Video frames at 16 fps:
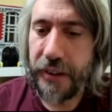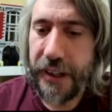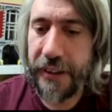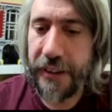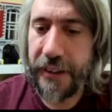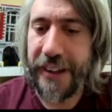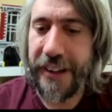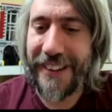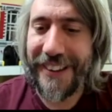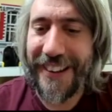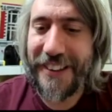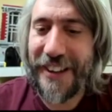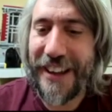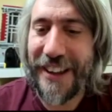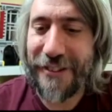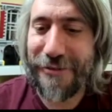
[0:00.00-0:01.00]
in
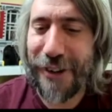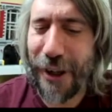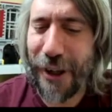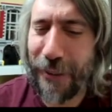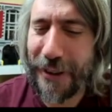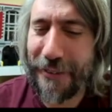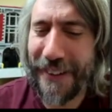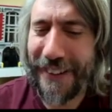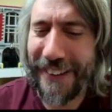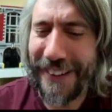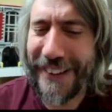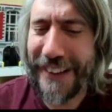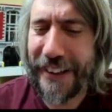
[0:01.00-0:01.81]
in in the role, if you like.